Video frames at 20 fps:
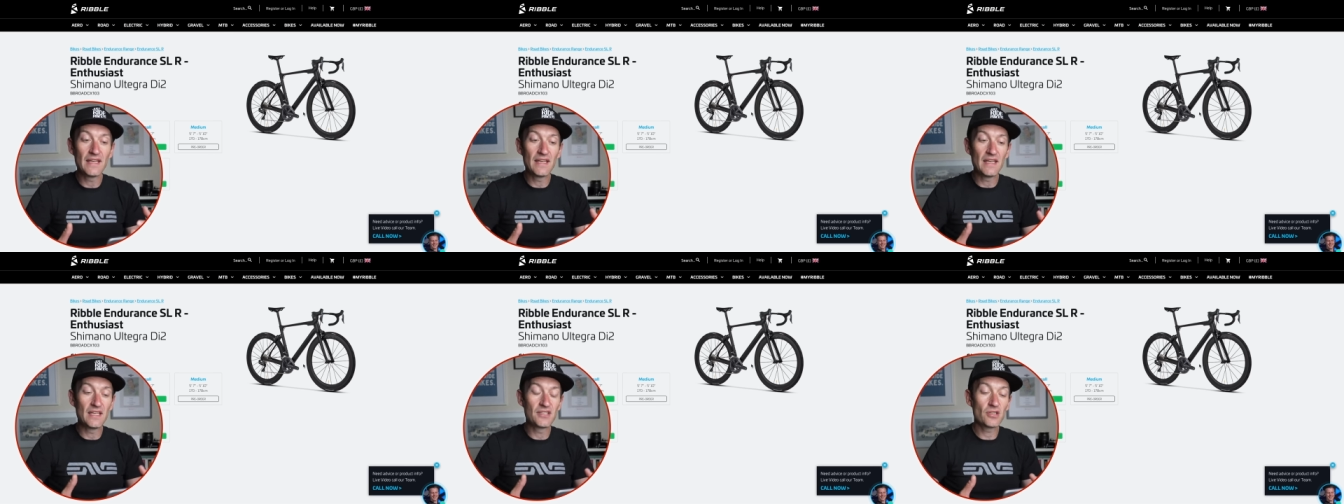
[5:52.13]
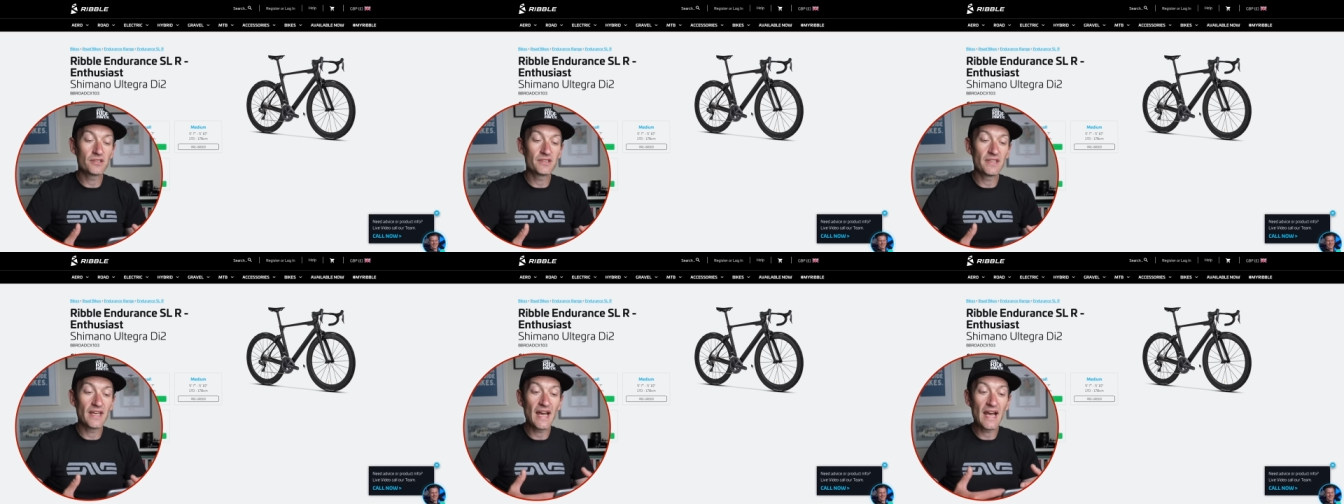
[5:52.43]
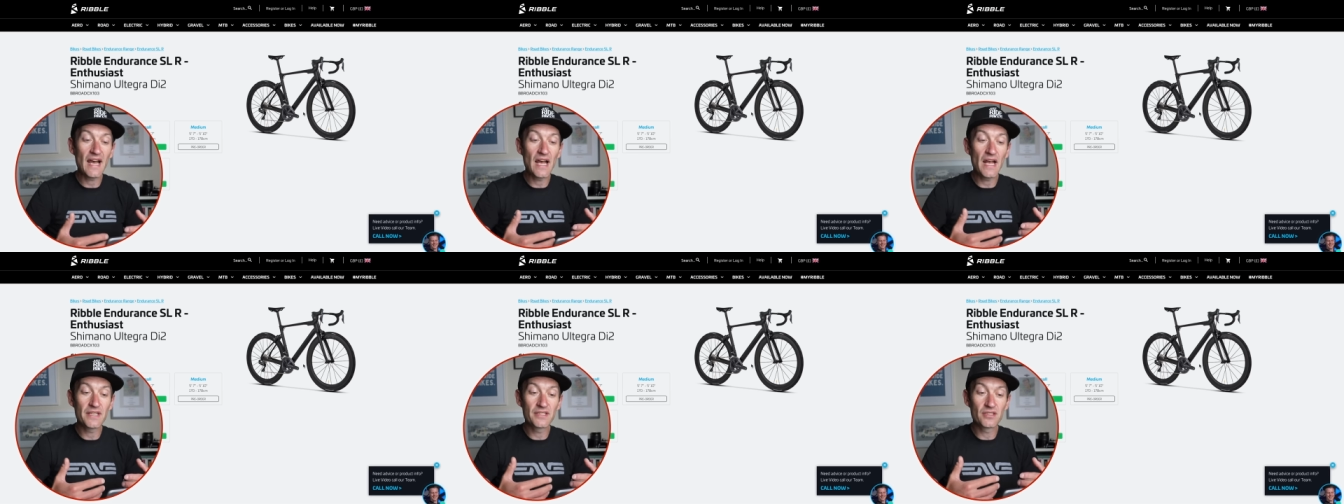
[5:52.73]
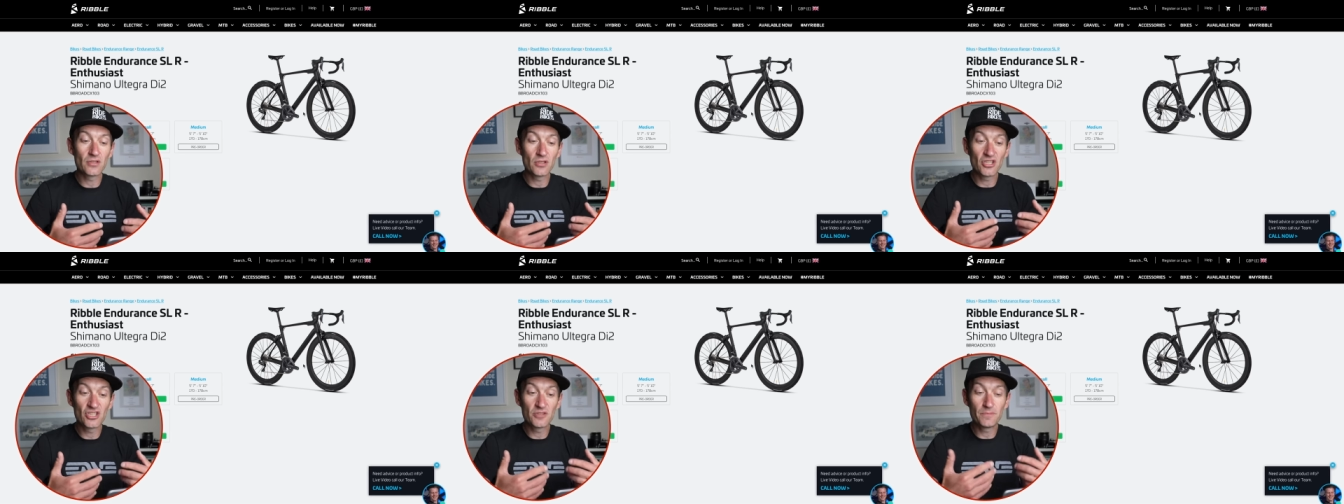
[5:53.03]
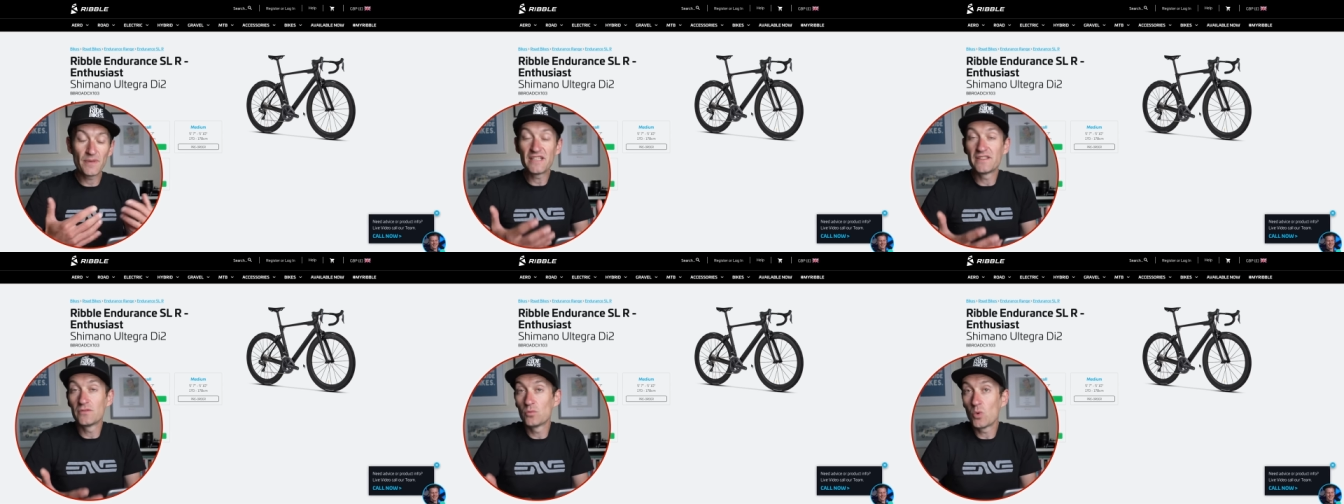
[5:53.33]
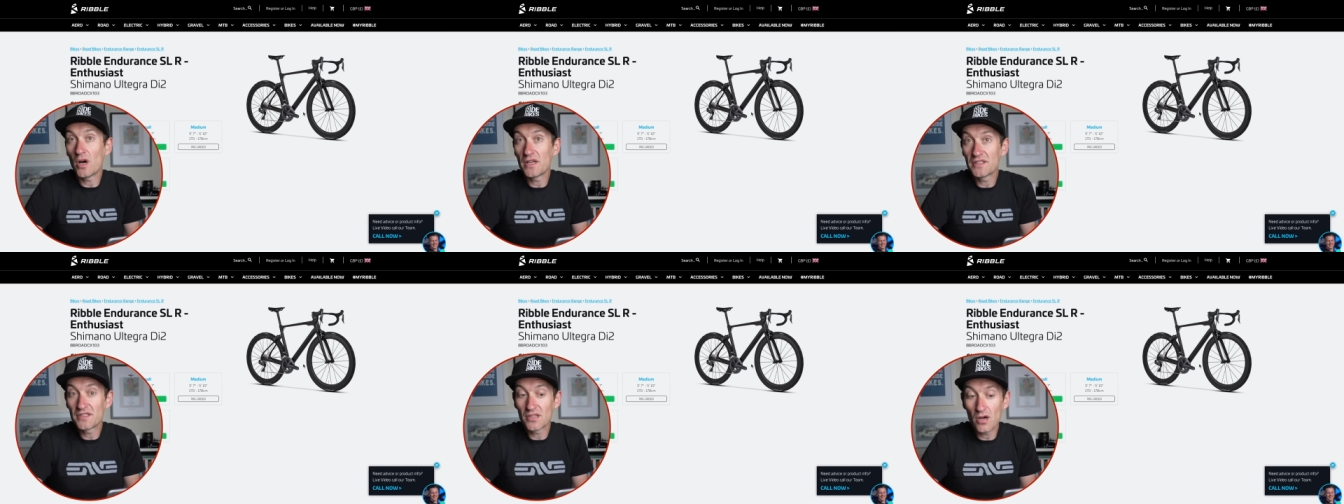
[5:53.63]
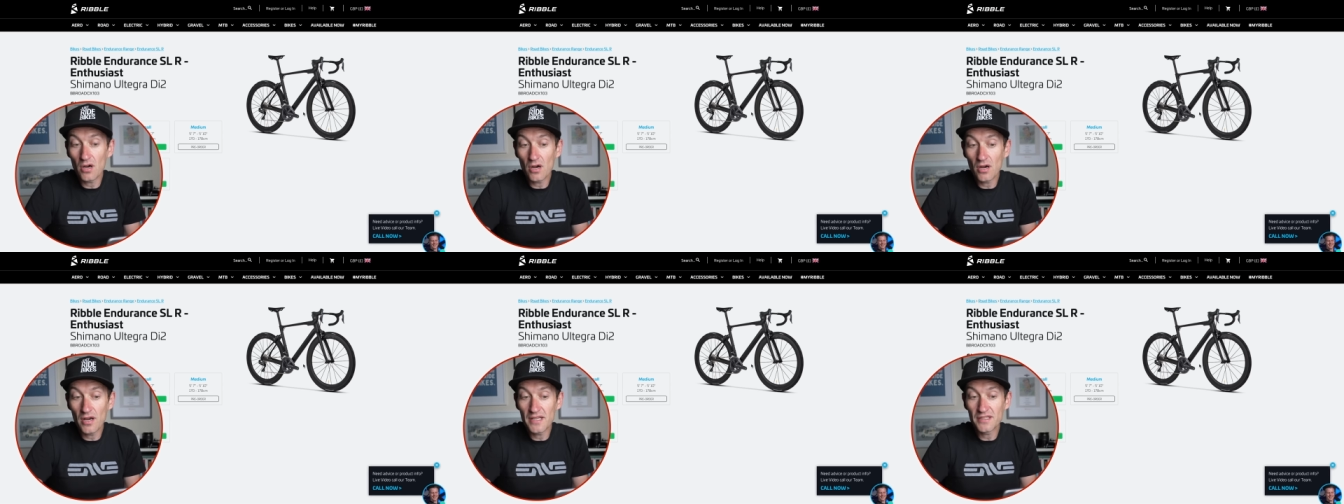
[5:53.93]
It's just it has space of wide
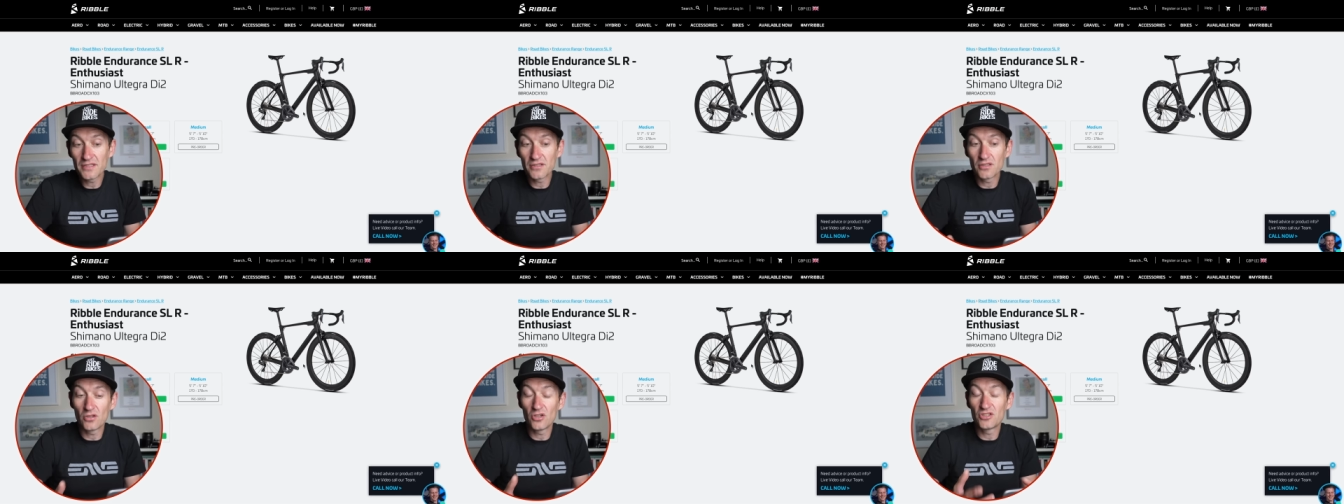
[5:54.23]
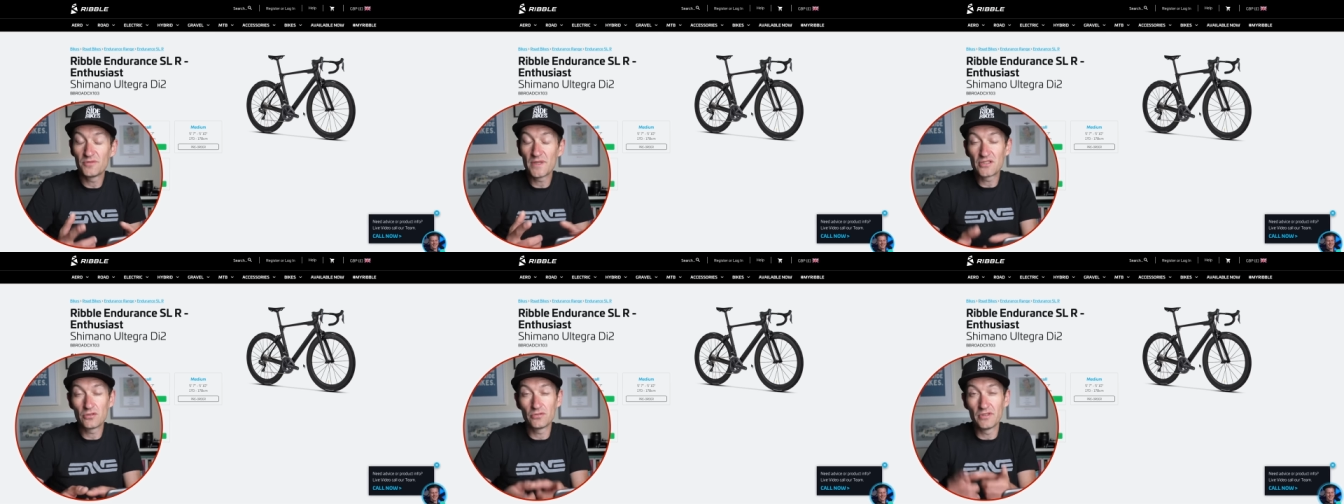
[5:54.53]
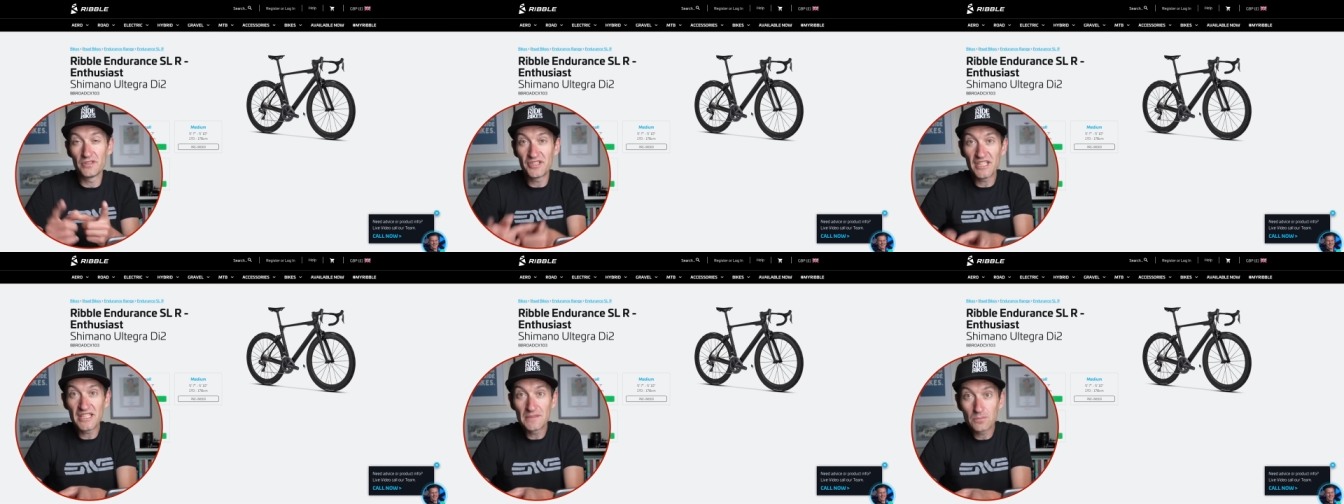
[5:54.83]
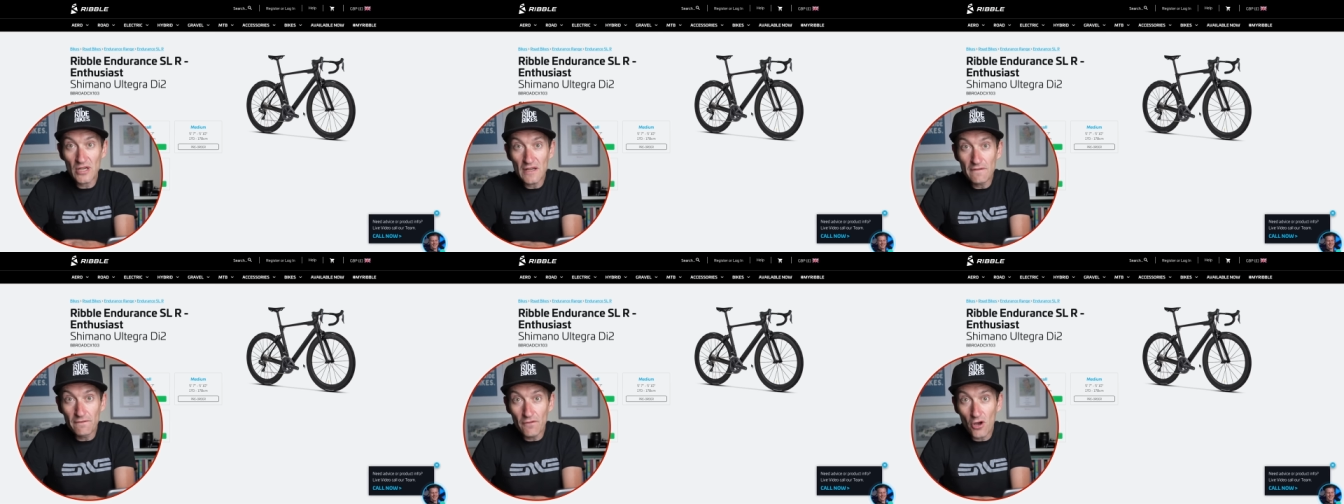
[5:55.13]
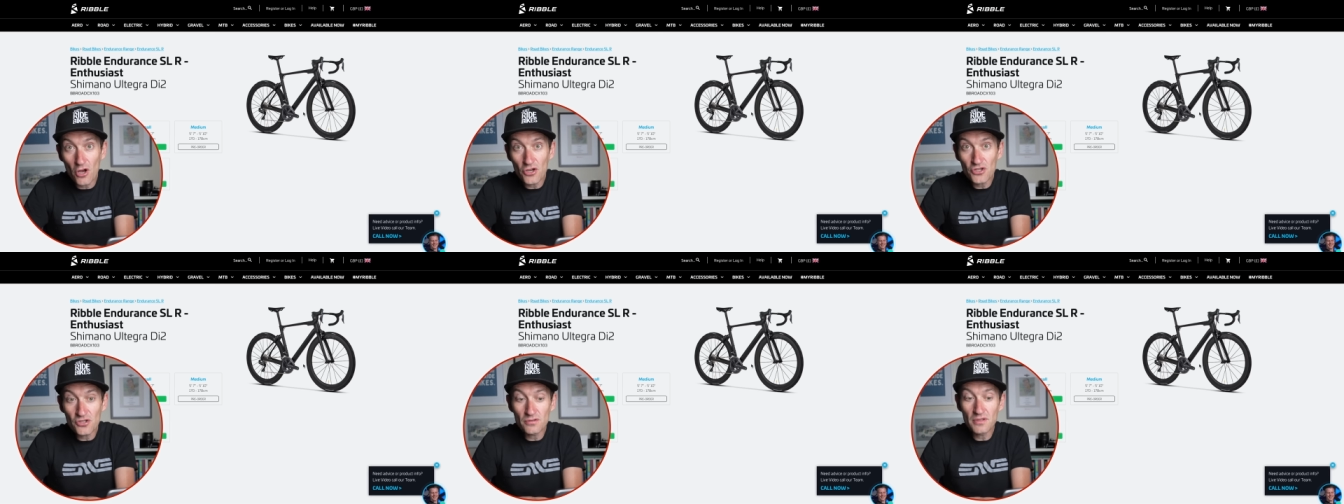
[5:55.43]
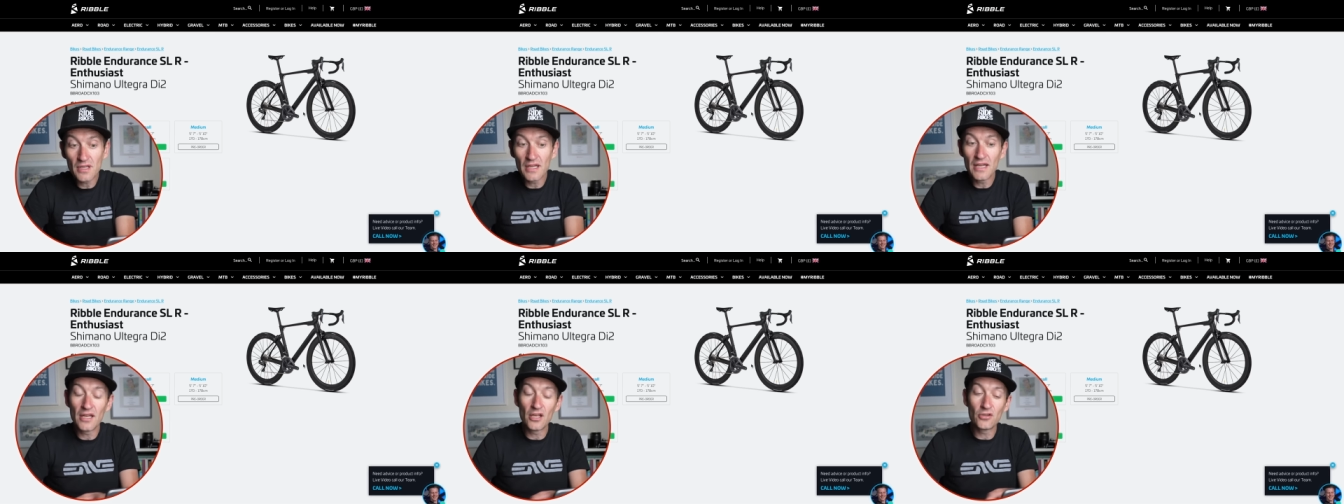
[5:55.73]
tyres, especially on the disc brake version,